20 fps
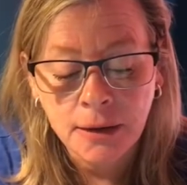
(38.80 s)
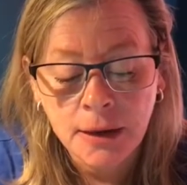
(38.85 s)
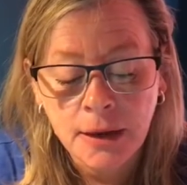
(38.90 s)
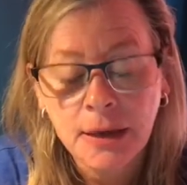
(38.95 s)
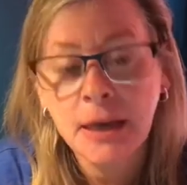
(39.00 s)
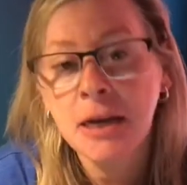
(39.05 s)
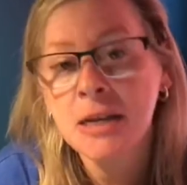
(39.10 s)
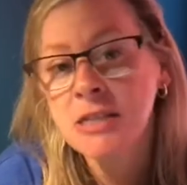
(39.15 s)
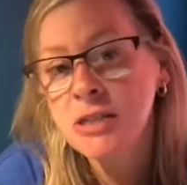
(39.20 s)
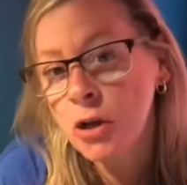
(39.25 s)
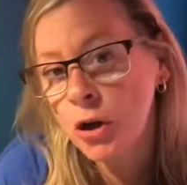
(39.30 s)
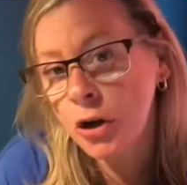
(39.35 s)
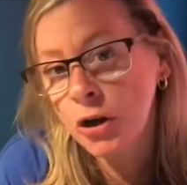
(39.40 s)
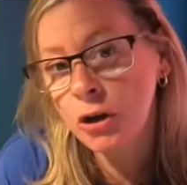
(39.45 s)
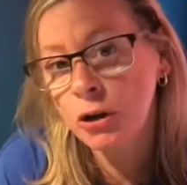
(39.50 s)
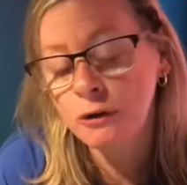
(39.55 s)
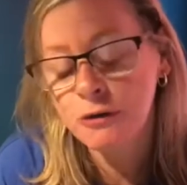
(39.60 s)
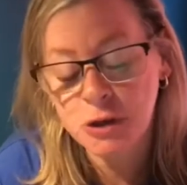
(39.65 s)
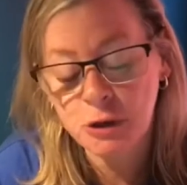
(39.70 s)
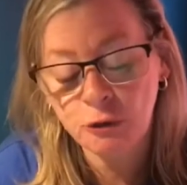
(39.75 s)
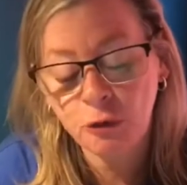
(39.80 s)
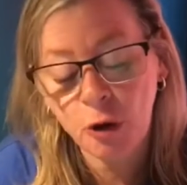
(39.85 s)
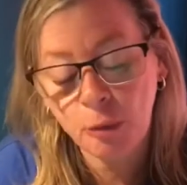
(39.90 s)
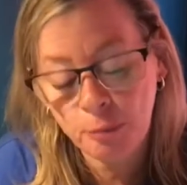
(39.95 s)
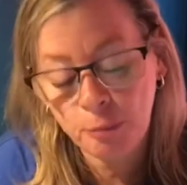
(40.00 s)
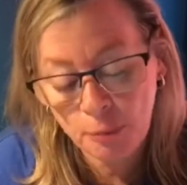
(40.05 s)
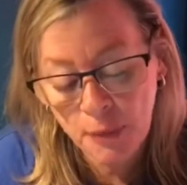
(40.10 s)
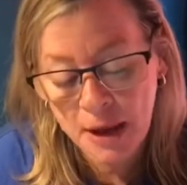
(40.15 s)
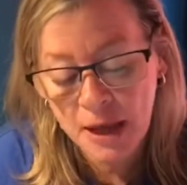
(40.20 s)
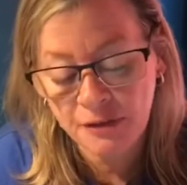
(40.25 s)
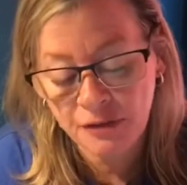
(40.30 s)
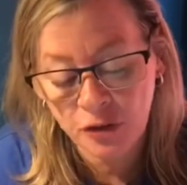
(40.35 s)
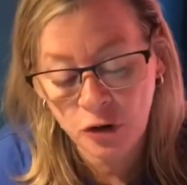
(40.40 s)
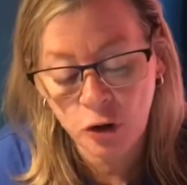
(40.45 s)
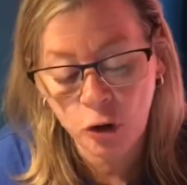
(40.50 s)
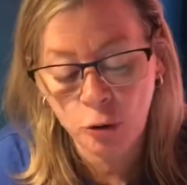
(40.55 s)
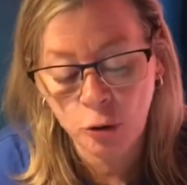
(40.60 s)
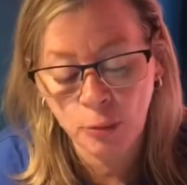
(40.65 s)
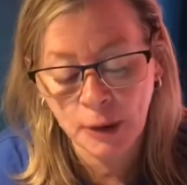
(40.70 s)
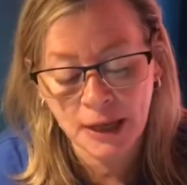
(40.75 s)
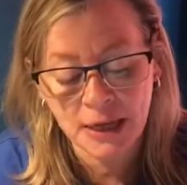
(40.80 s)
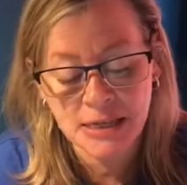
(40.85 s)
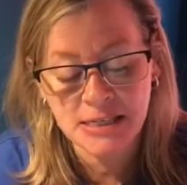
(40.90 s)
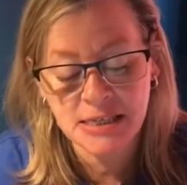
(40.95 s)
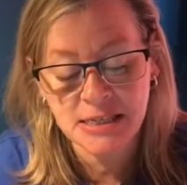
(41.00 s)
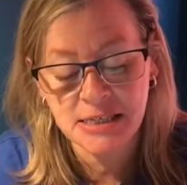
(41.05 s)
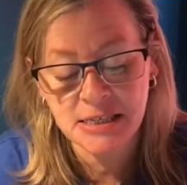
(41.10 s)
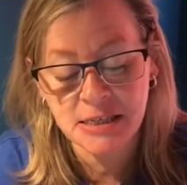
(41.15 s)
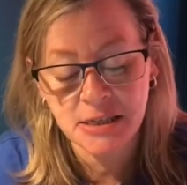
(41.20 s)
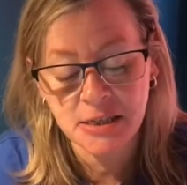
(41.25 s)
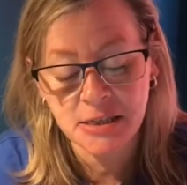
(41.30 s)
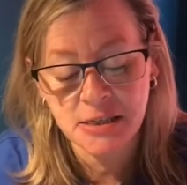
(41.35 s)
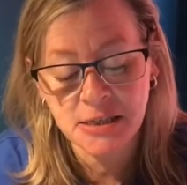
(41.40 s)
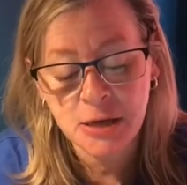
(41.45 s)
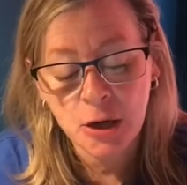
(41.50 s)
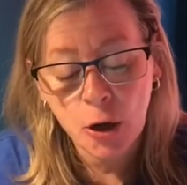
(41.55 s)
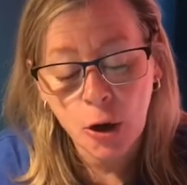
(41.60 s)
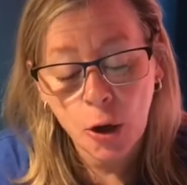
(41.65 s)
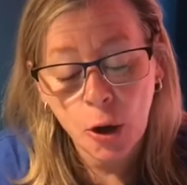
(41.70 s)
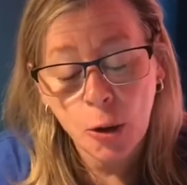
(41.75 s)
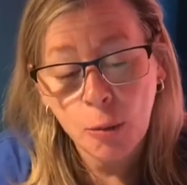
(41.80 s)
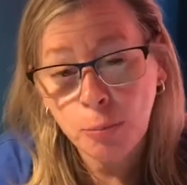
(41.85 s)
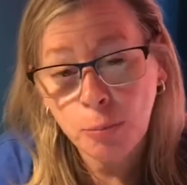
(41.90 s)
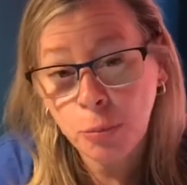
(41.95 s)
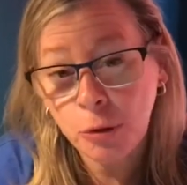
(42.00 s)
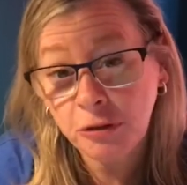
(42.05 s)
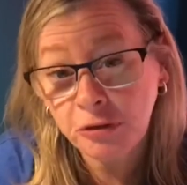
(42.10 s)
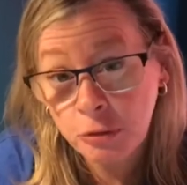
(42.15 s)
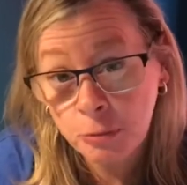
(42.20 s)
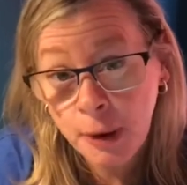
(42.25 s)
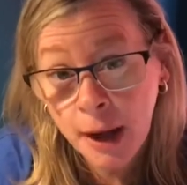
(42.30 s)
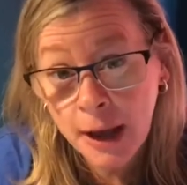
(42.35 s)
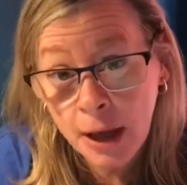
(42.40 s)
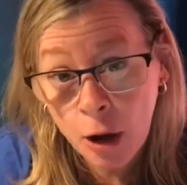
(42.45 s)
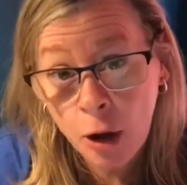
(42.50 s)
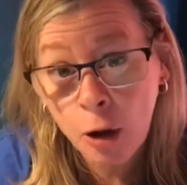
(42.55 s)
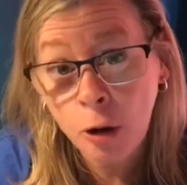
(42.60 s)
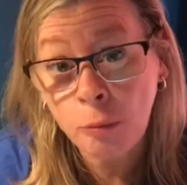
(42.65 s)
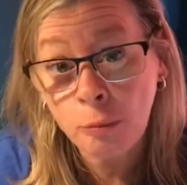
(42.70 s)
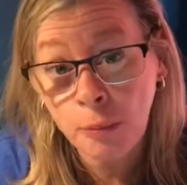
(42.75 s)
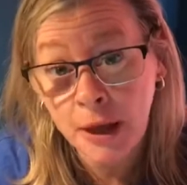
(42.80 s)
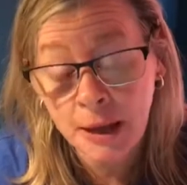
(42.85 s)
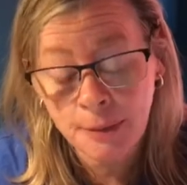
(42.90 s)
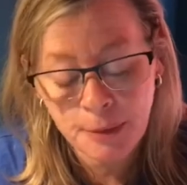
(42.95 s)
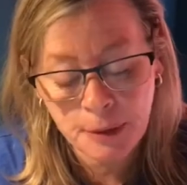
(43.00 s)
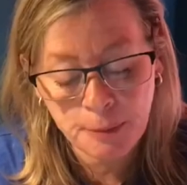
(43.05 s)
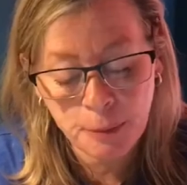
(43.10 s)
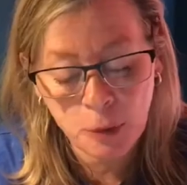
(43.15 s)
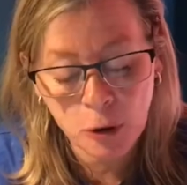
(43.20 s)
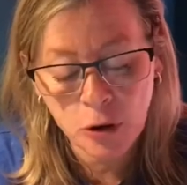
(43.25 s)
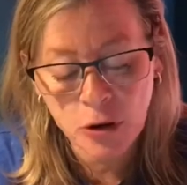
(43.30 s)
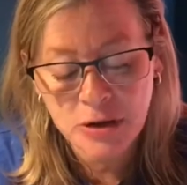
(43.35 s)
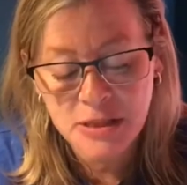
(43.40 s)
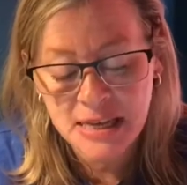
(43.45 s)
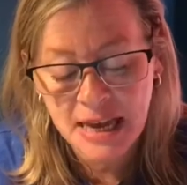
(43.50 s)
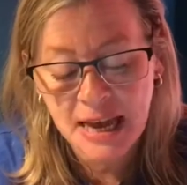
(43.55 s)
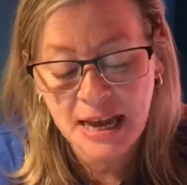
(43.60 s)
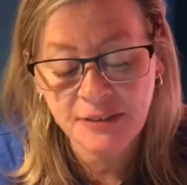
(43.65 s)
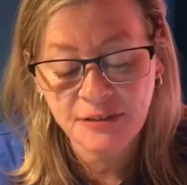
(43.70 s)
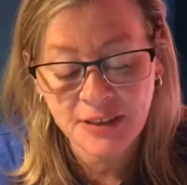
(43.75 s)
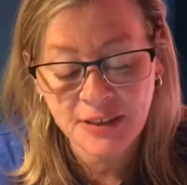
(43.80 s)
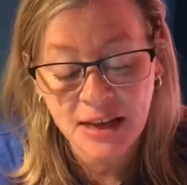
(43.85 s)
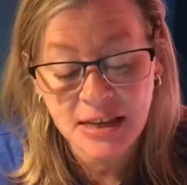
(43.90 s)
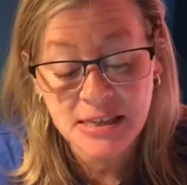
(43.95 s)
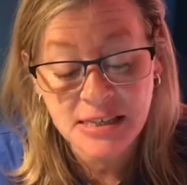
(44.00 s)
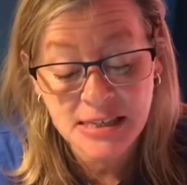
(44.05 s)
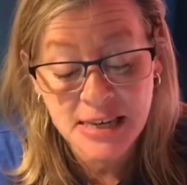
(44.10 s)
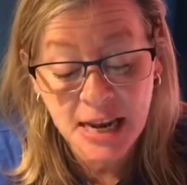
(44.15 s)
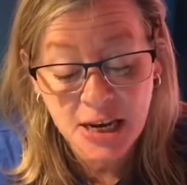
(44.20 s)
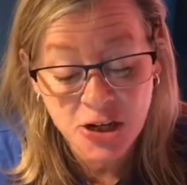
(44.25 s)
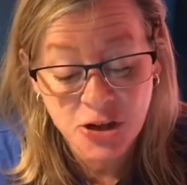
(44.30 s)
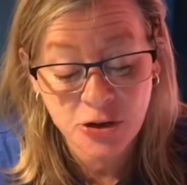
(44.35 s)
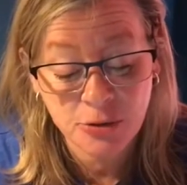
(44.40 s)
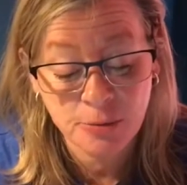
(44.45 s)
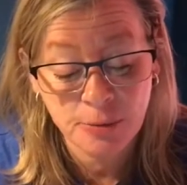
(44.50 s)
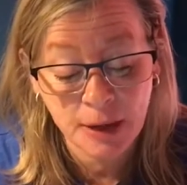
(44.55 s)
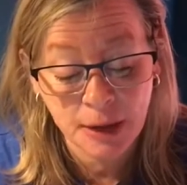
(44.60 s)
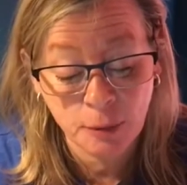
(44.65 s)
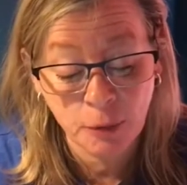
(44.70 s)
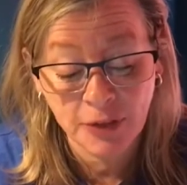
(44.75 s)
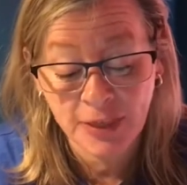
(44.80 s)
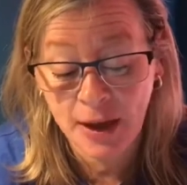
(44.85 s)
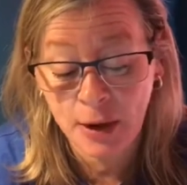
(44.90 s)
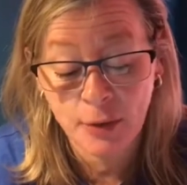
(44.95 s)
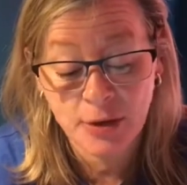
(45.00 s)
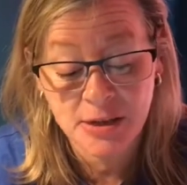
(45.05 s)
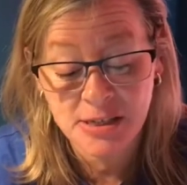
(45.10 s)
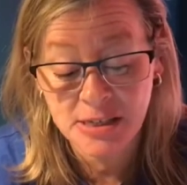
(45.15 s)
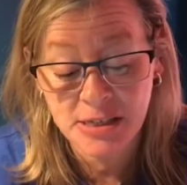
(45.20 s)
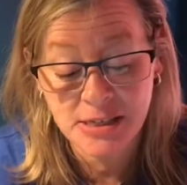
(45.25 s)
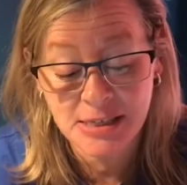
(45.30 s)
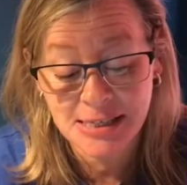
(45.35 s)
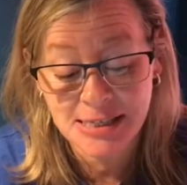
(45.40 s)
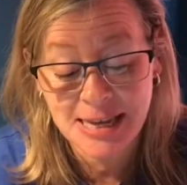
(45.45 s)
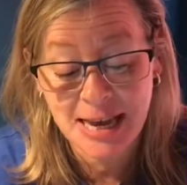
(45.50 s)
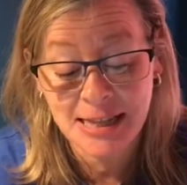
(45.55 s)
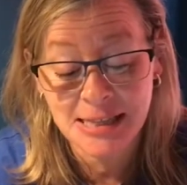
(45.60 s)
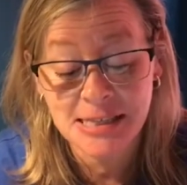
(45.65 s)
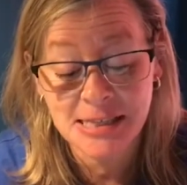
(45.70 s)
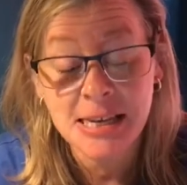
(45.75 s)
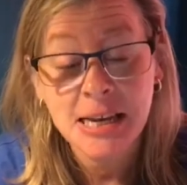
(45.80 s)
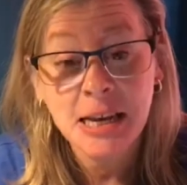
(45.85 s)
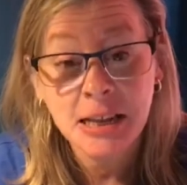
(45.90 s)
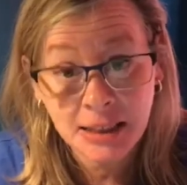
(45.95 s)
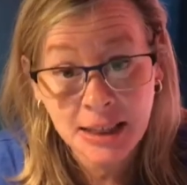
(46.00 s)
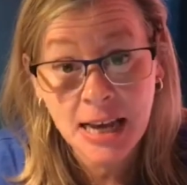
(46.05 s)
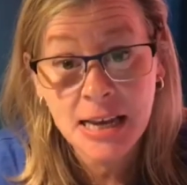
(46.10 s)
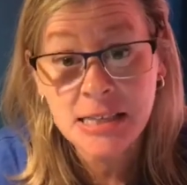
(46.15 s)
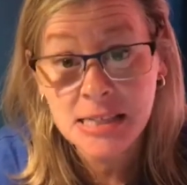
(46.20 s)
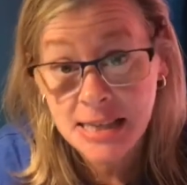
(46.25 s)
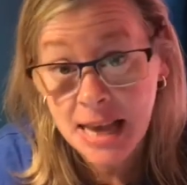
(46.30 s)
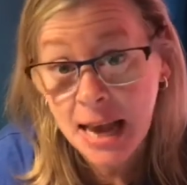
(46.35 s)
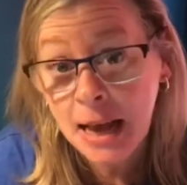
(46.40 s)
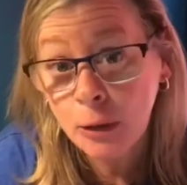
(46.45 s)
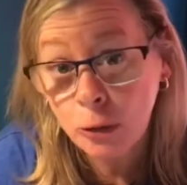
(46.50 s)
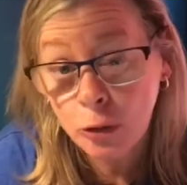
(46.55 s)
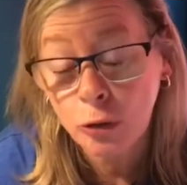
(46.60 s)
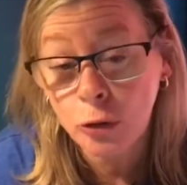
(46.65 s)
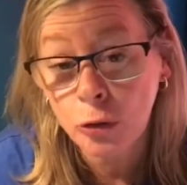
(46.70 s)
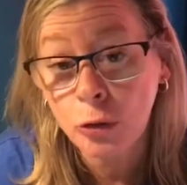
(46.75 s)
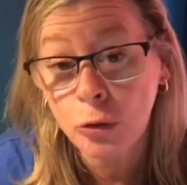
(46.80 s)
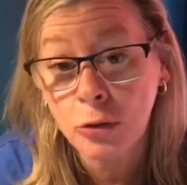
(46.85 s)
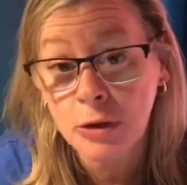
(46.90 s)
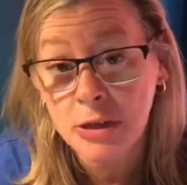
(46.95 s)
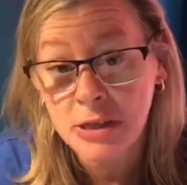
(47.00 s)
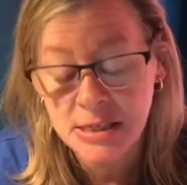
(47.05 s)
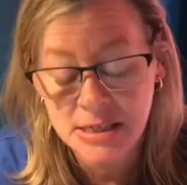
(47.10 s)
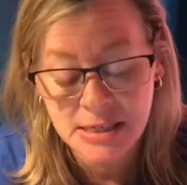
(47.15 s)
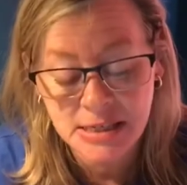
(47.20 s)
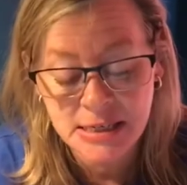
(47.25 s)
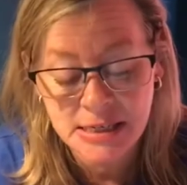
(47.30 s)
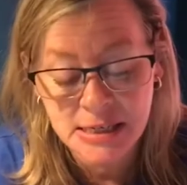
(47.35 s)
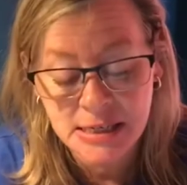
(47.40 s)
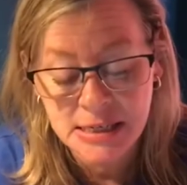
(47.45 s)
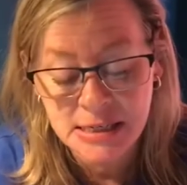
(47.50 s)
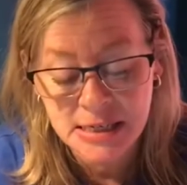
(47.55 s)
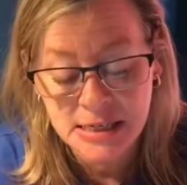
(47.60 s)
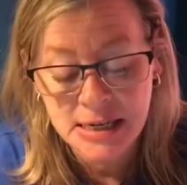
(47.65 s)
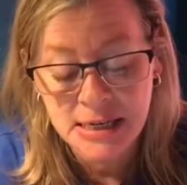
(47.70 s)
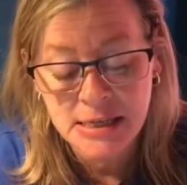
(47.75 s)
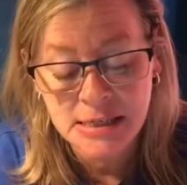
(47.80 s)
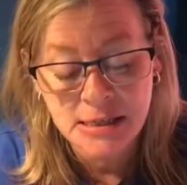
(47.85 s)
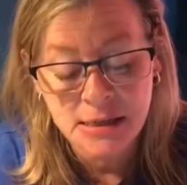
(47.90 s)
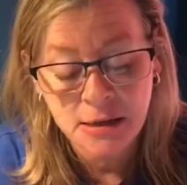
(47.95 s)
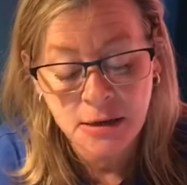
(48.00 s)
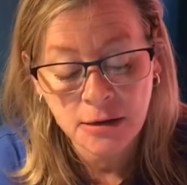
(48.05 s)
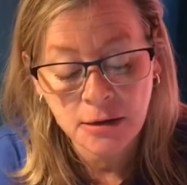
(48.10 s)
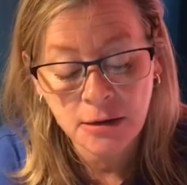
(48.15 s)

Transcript: Now, it's not enough to rob me of a normal existence, but for my own baby boy to have that snatched from him without his consent, that's how cruel this disease is.